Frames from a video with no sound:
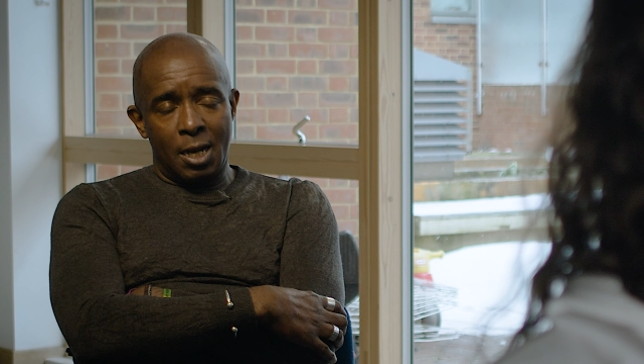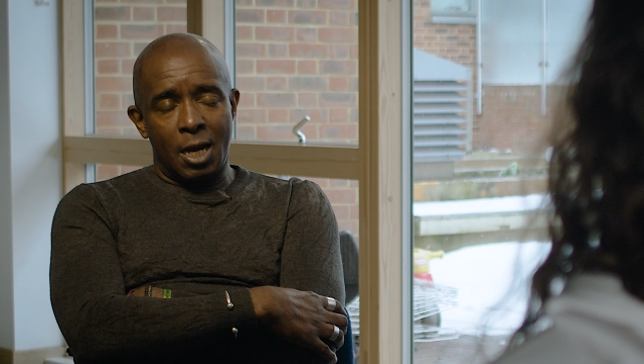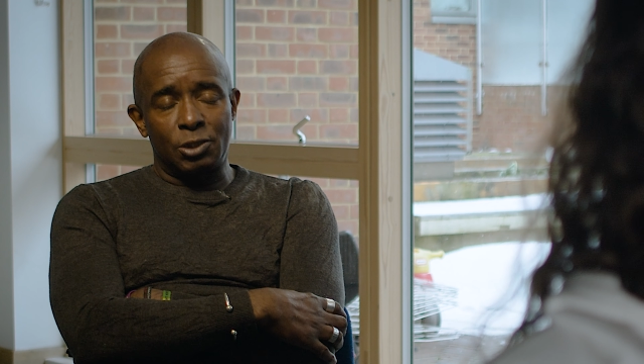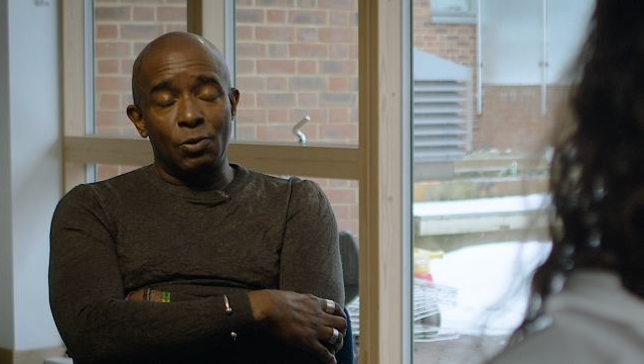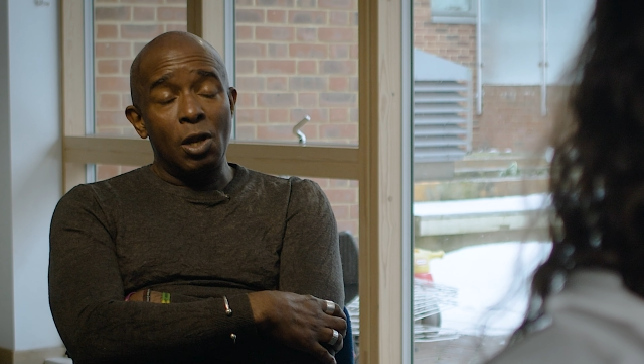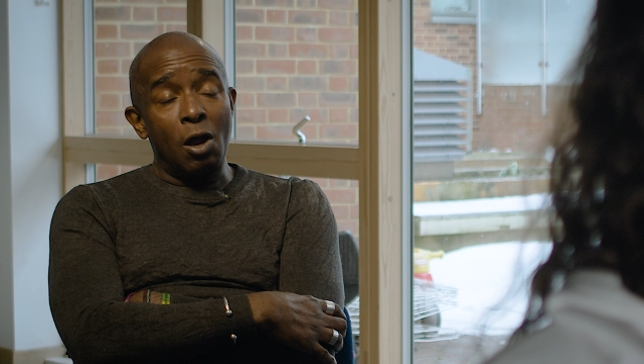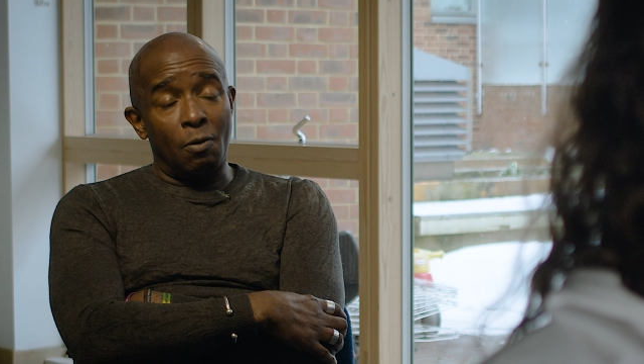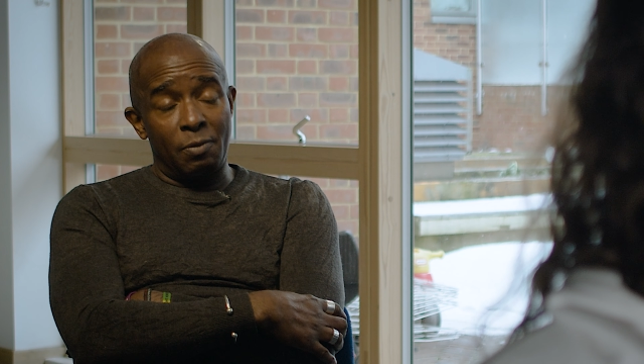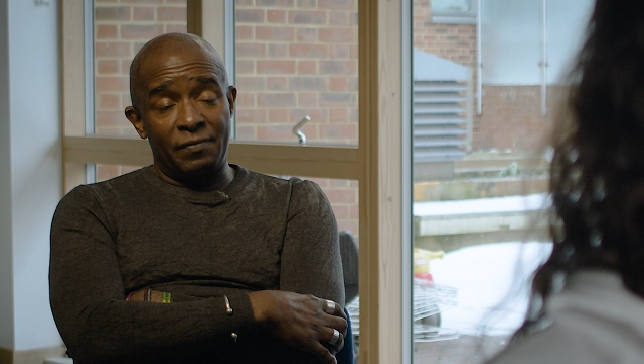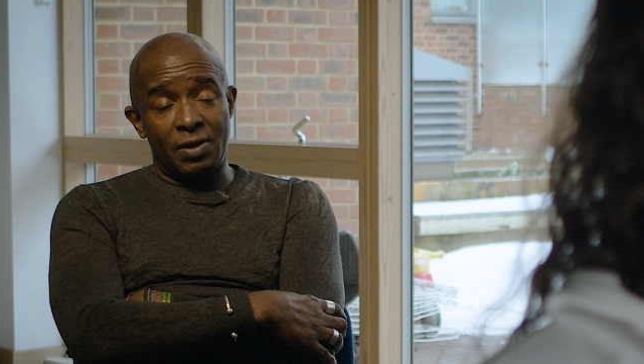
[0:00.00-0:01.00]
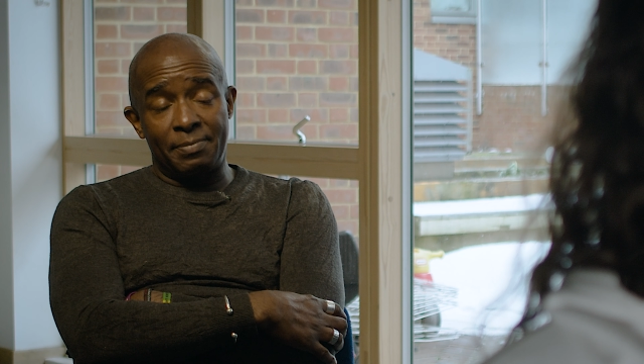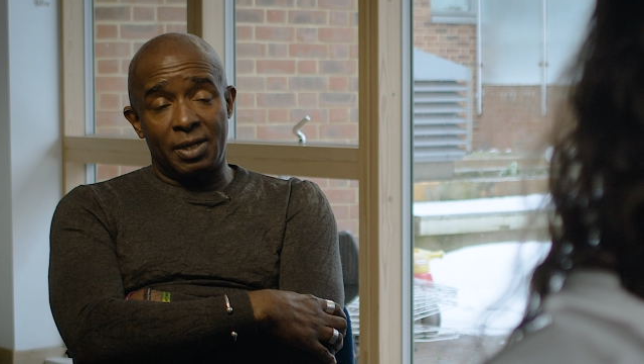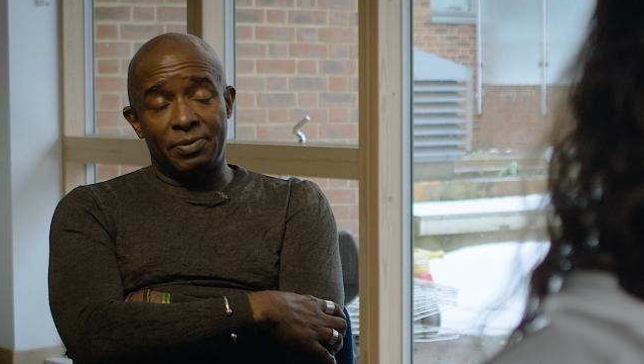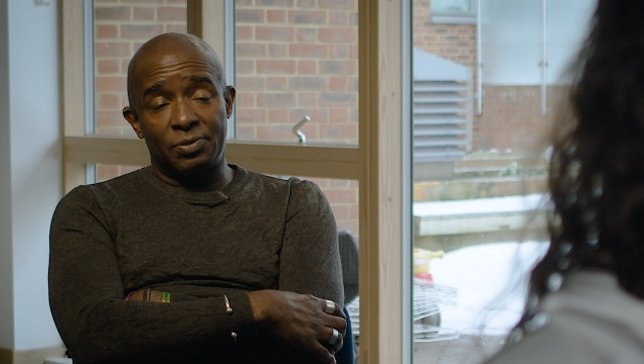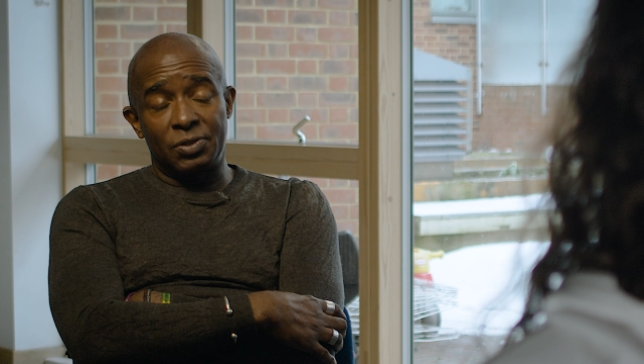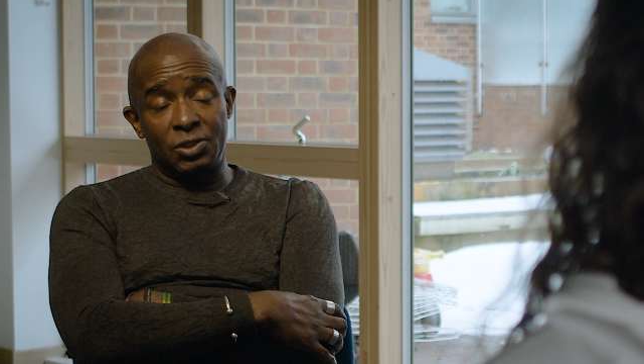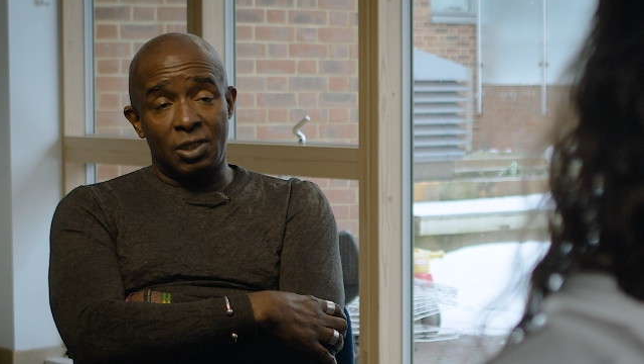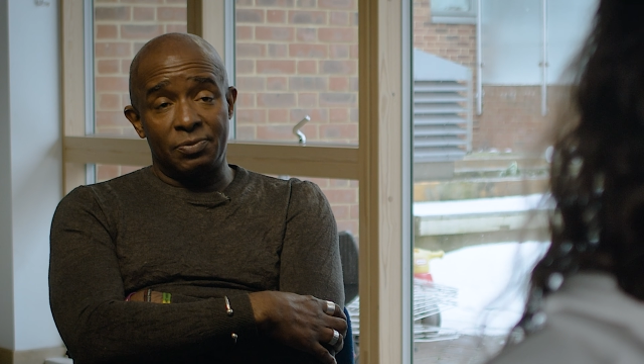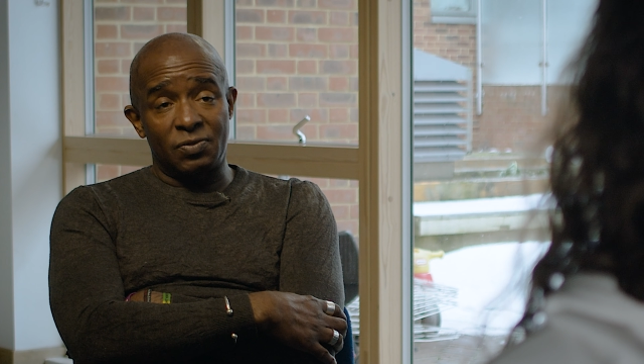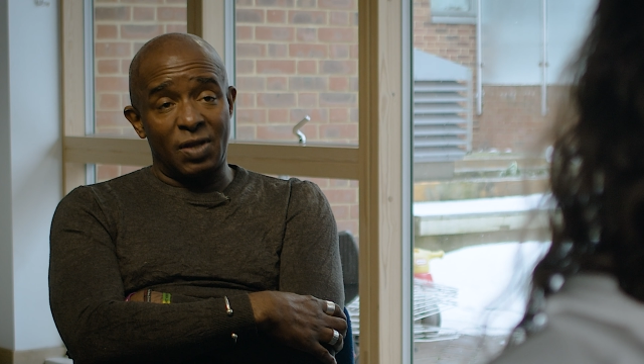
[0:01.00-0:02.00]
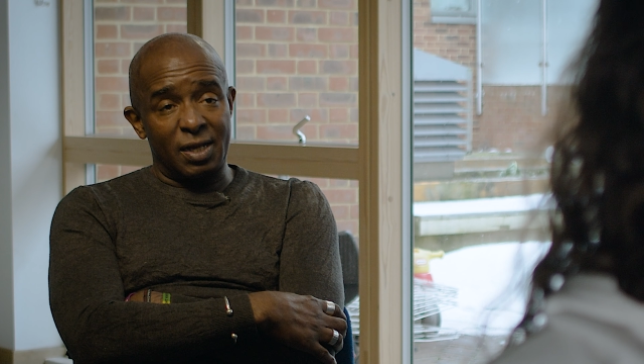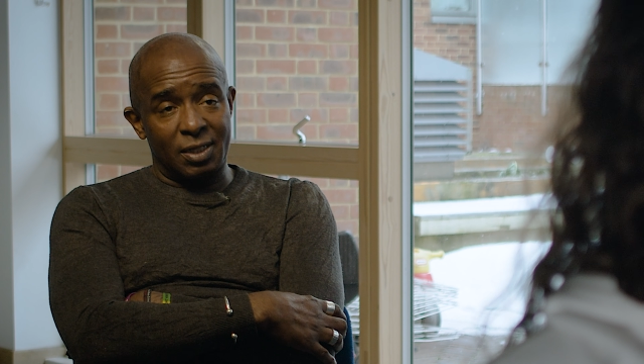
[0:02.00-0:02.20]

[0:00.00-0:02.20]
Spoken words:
I do a lot with young people in terms of that,